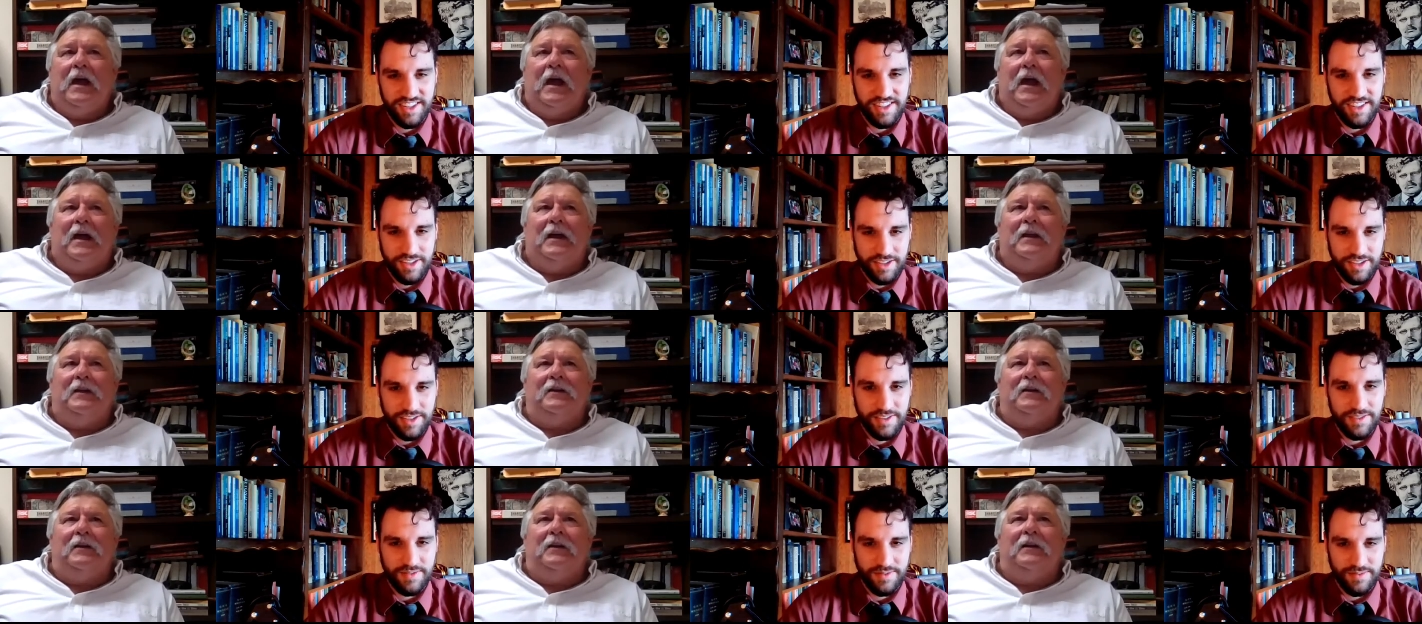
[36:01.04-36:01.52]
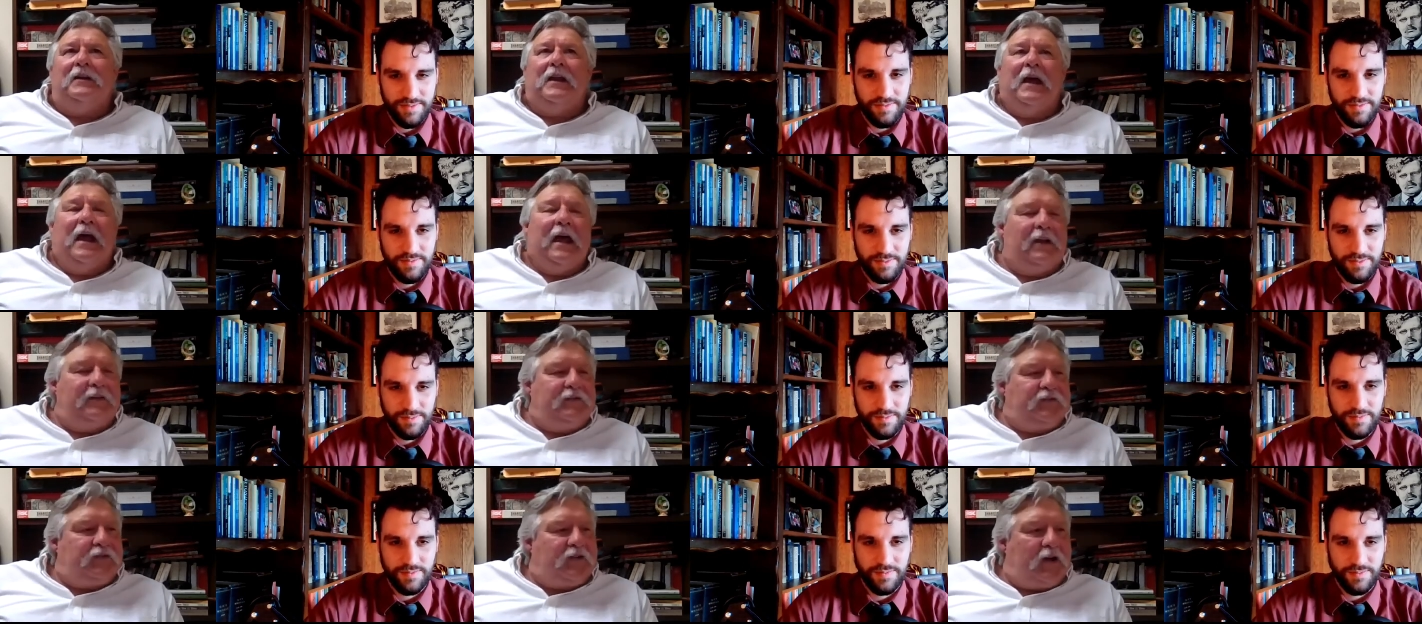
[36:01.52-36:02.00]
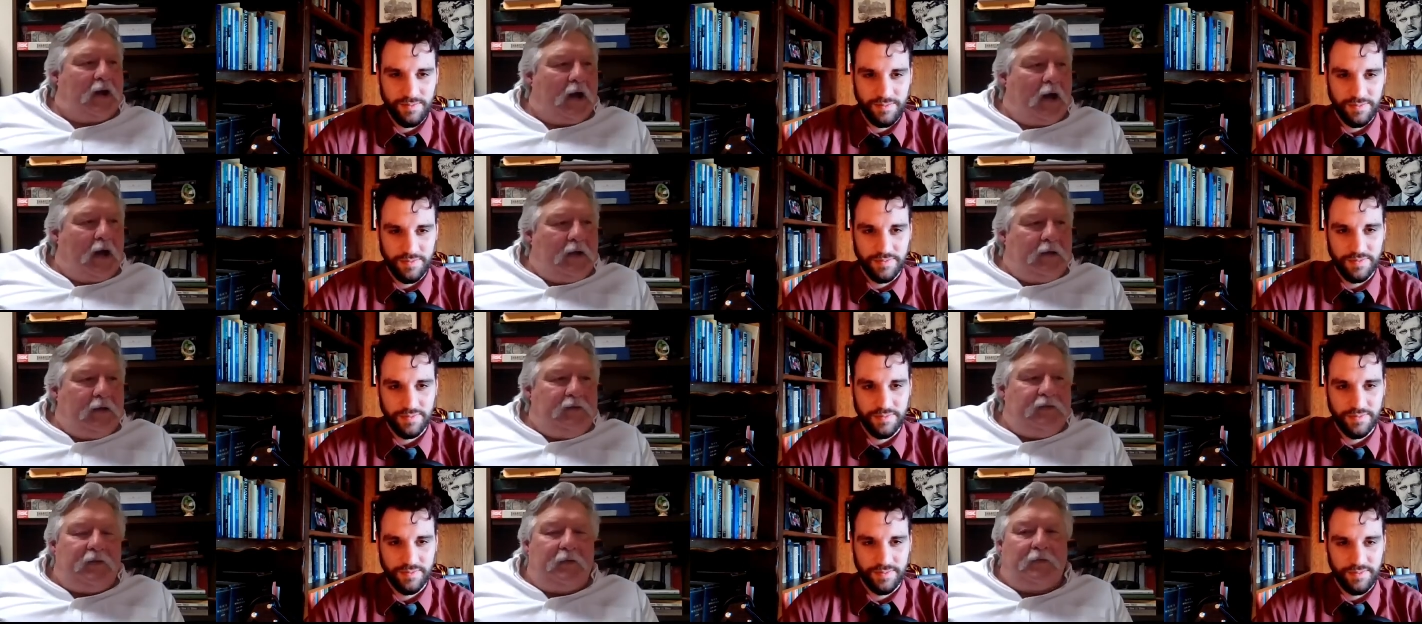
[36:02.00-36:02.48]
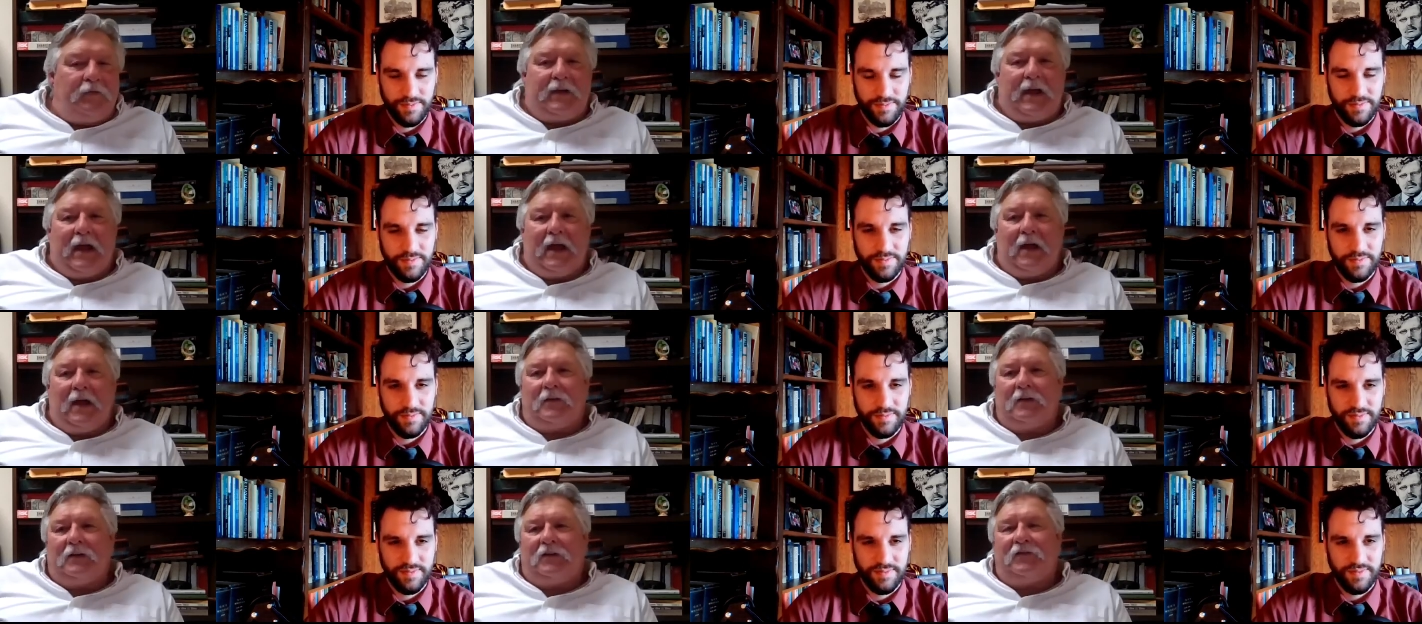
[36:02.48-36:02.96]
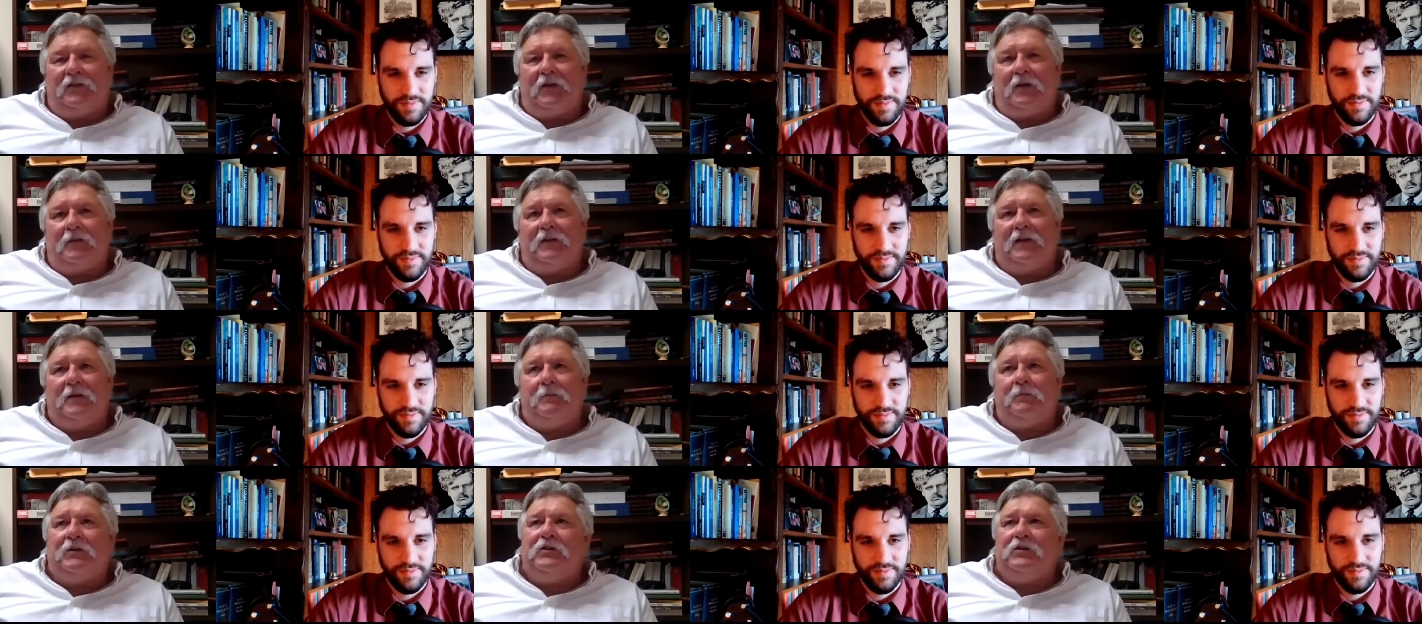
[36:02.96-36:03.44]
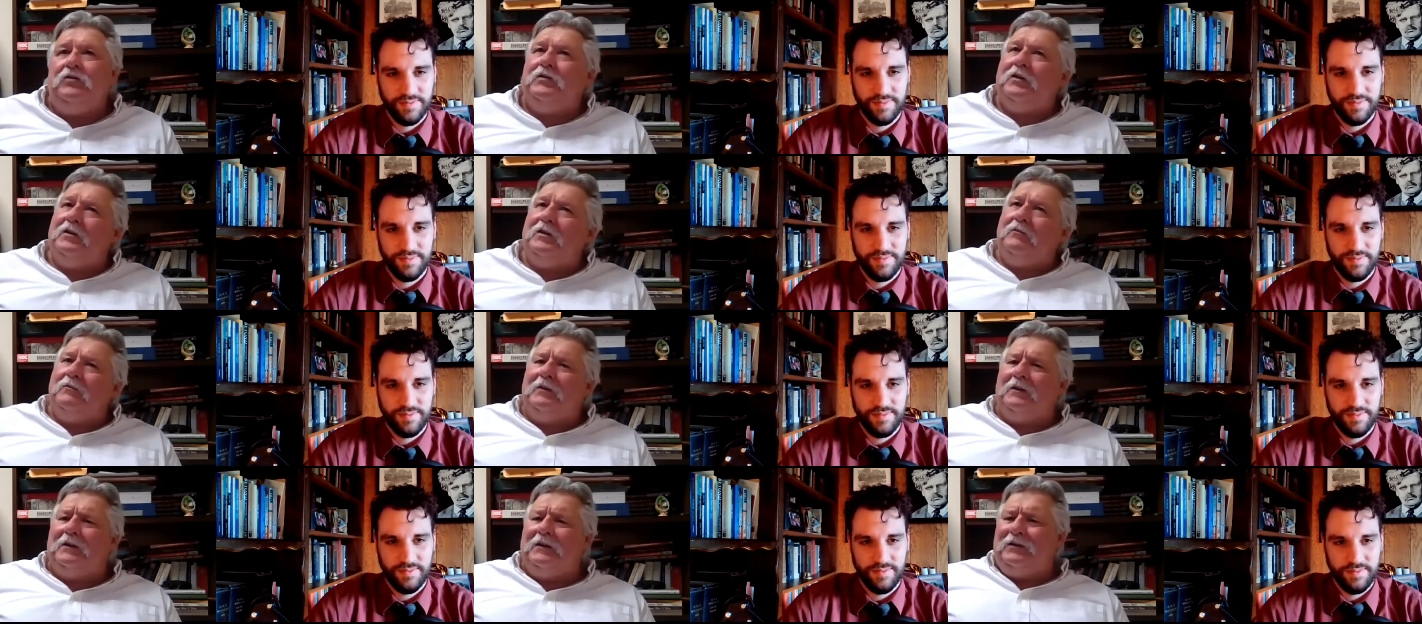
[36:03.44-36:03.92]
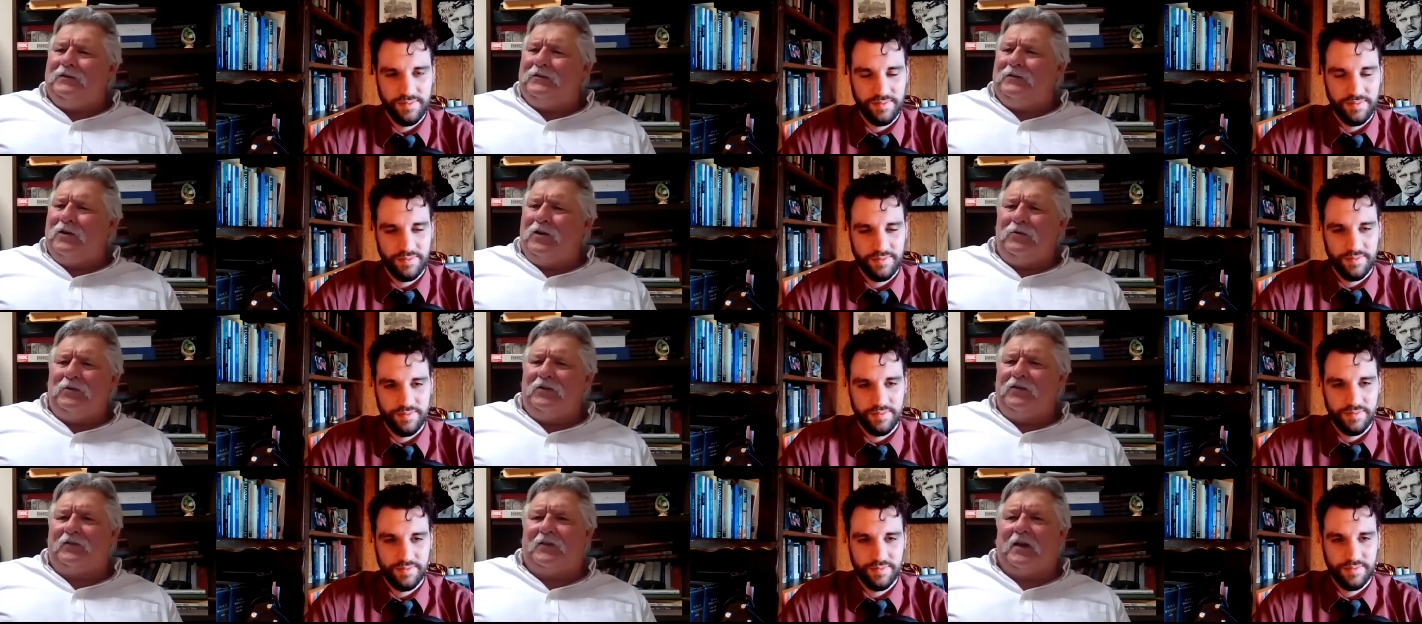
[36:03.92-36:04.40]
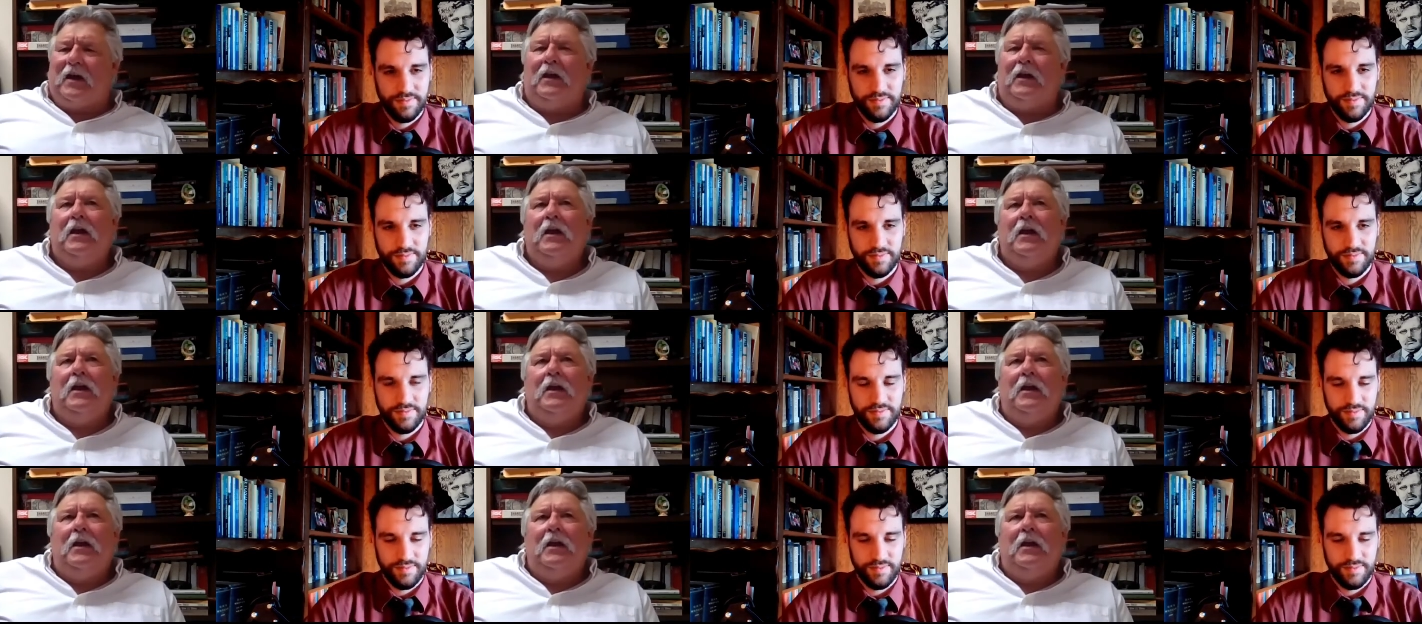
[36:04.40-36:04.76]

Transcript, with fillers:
Speaker 1: and it had tons of Catholic stuff in it, but you didn't really notice that